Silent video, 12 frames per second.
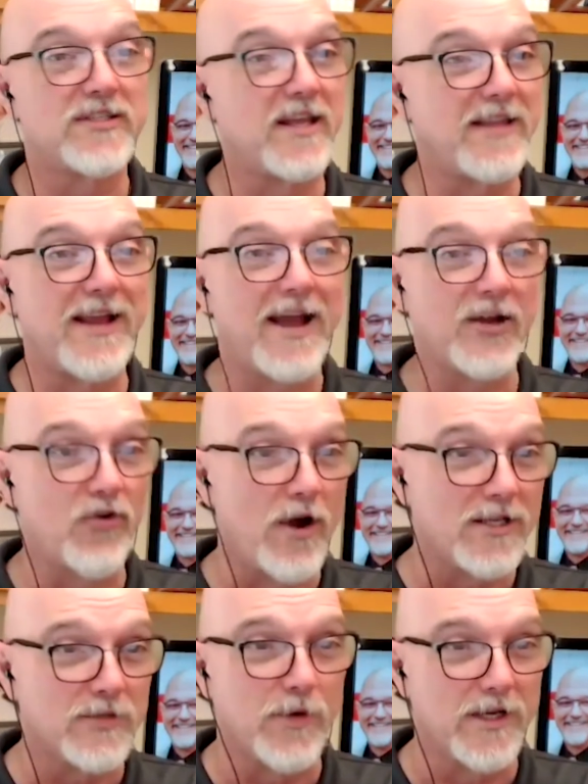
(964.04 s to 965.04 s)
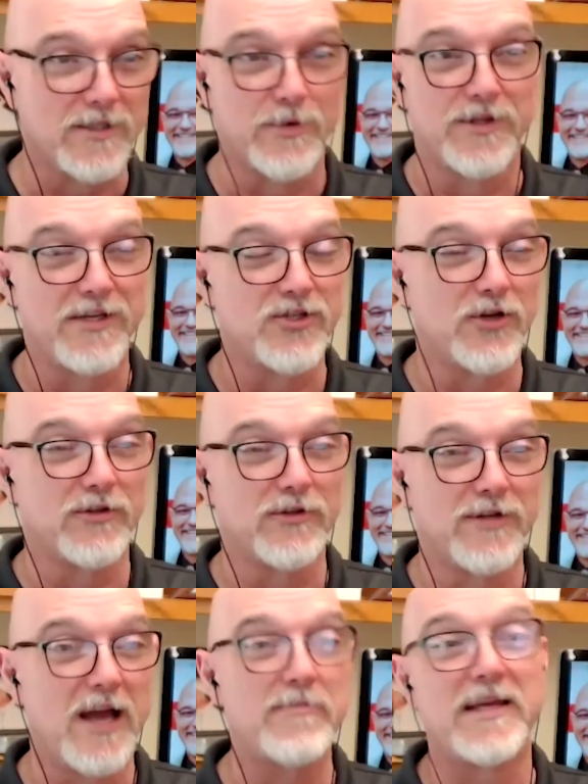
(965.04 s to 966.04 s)
It's just that they got crosswise with each
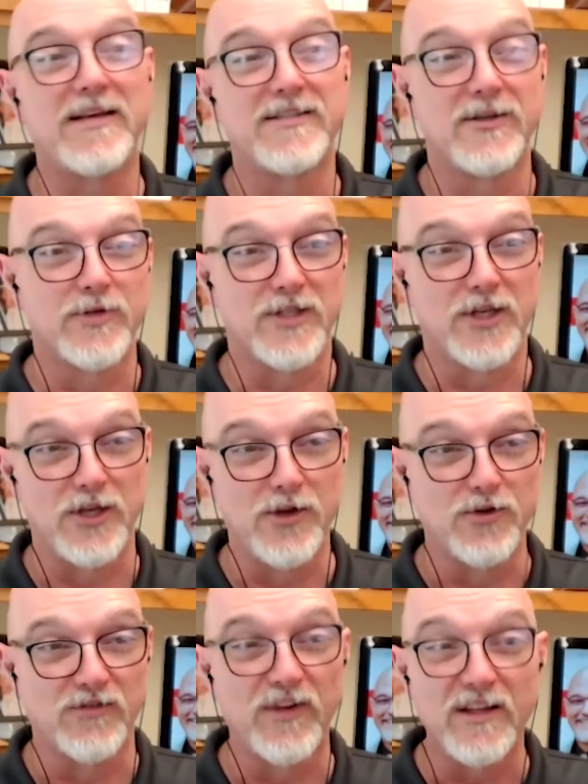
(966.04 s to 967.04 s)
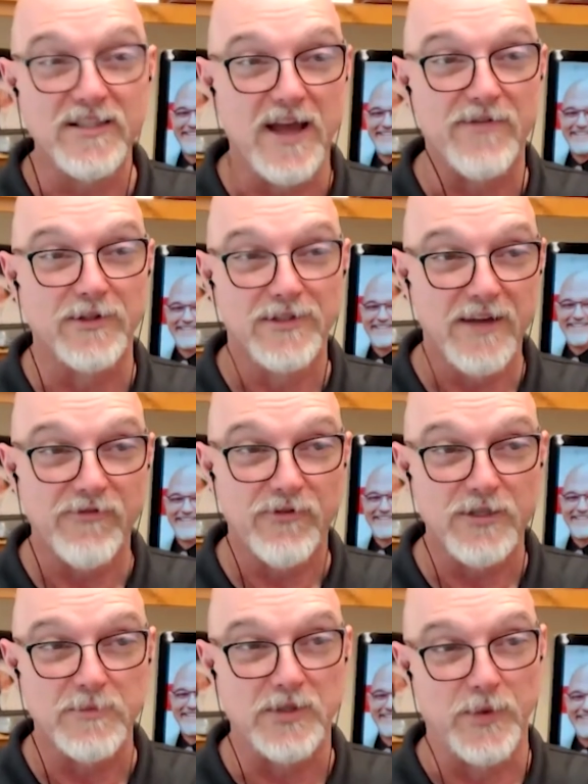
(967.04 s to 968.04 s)
other, not because there was a huge philosophical
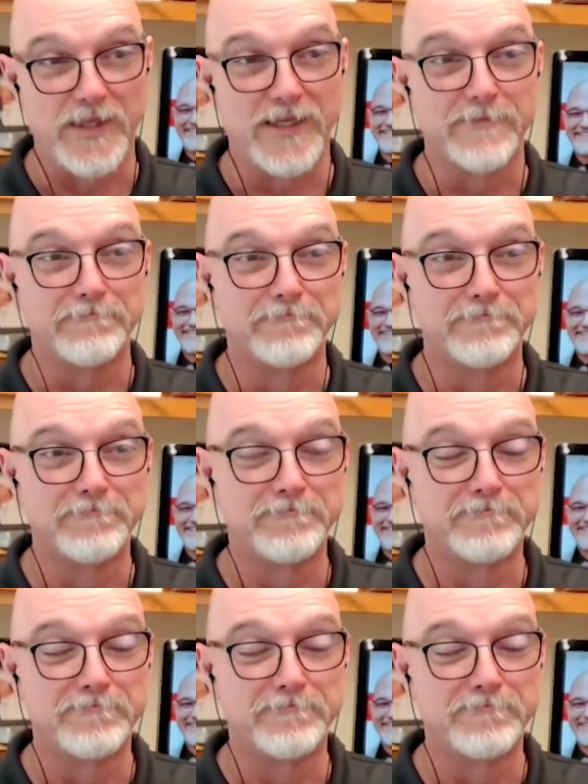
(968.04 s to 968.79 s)
difference between them.